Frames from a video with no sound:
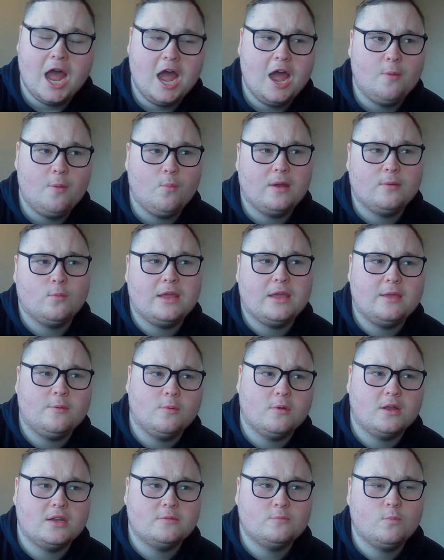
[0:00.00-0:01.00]
when
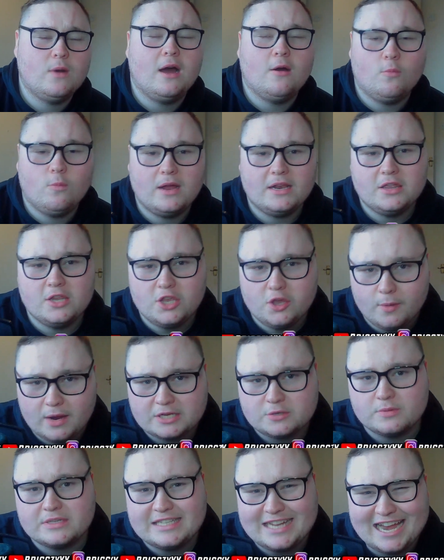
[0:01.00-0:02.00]
the
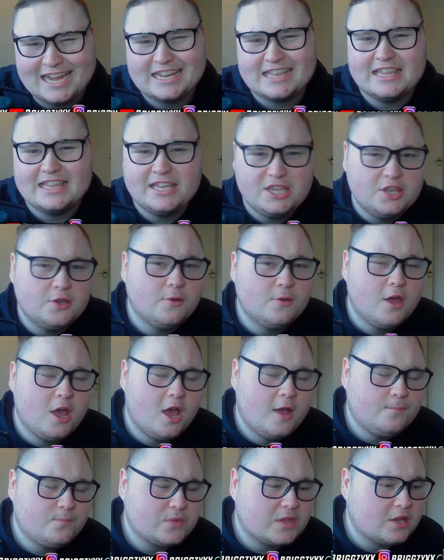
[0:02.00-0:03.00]
US was technically
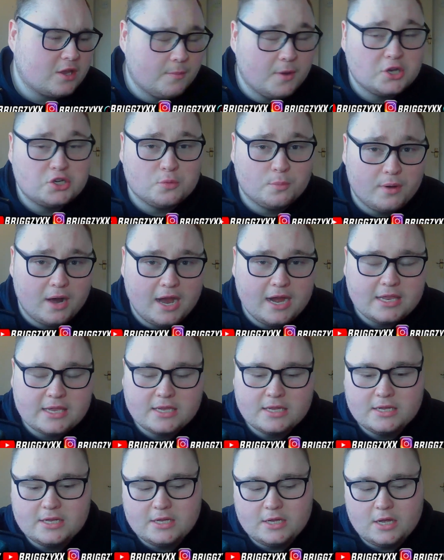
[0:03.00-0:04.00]
at commercial break,
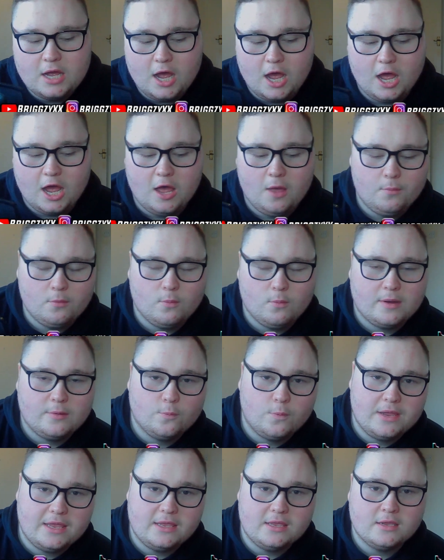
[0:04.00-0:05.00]
when
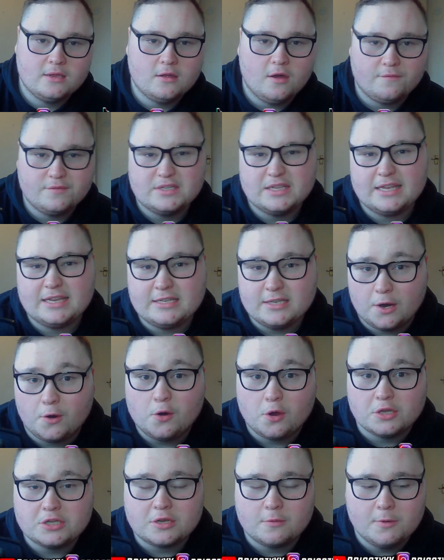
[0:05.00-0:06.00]
we obviously don't
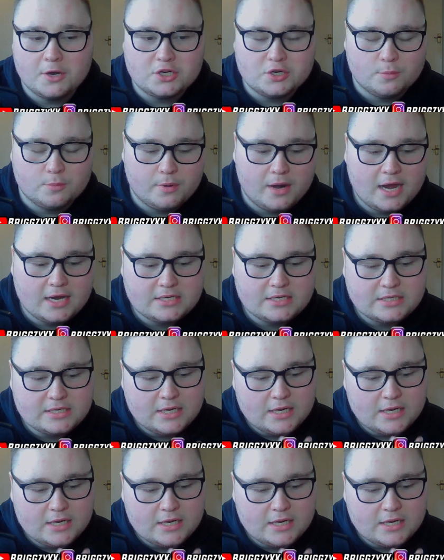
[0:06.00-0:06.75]
go to commercial breaks.